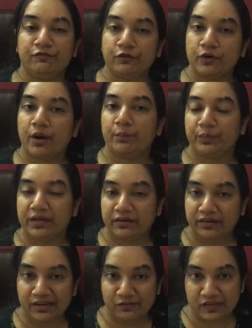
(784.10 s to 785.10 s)
if you're
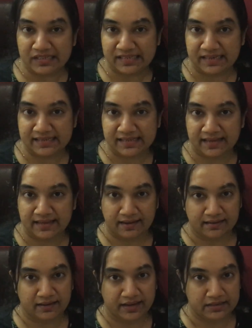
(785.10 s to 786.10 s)
appearing for C S I
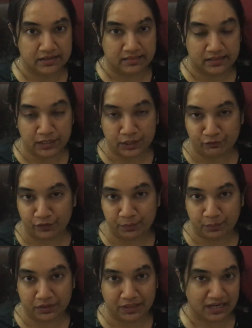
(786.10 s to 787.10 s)
R NET in the
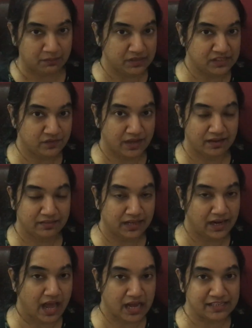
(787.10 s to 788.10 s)
November, that means we are in
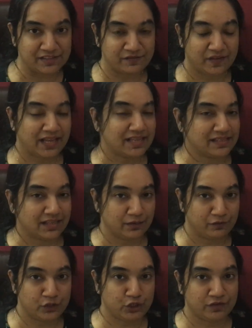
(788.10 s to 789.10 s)
the last phase, the
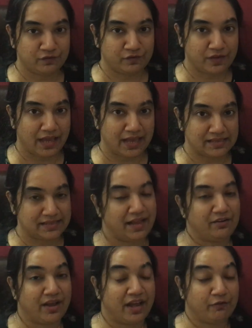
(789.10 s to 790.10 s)
revision phase,
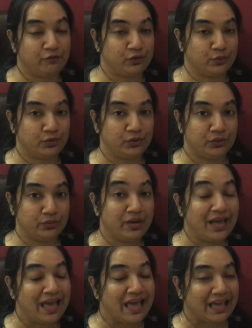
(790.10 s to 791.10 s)
and I have told you
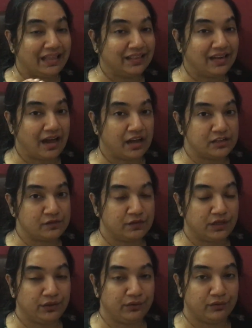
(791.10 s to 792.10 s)
in the last
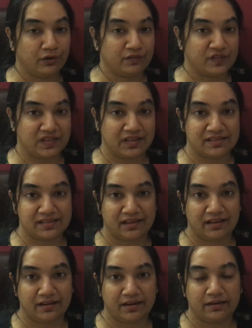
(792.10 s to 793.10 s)
video of C S
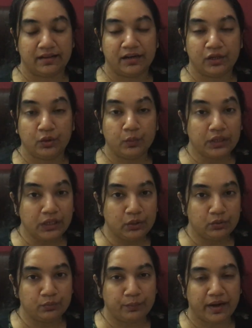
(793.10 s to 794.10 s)
I R NET that you
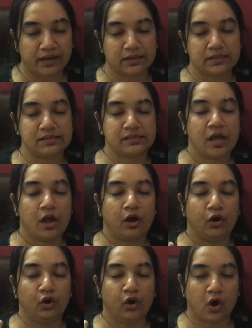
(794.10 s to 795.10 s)
need to practice
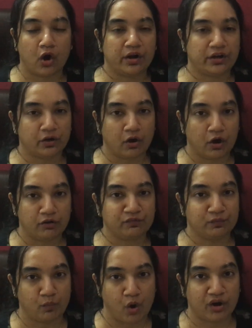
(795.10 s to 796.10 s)
a lot
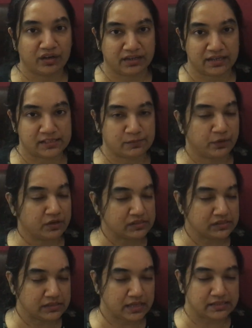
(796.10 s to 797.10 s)
of mock tests,
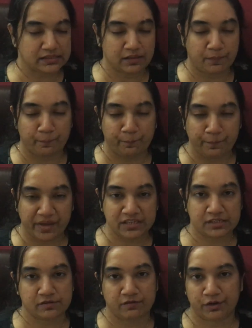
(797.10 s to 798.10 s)
because that's the
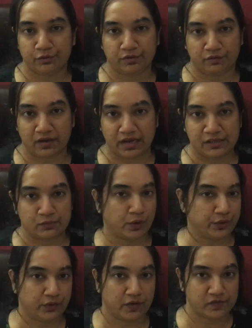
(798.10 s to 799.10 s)
best way to revise
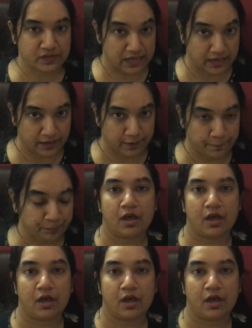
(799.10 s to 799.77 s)
what you have studied.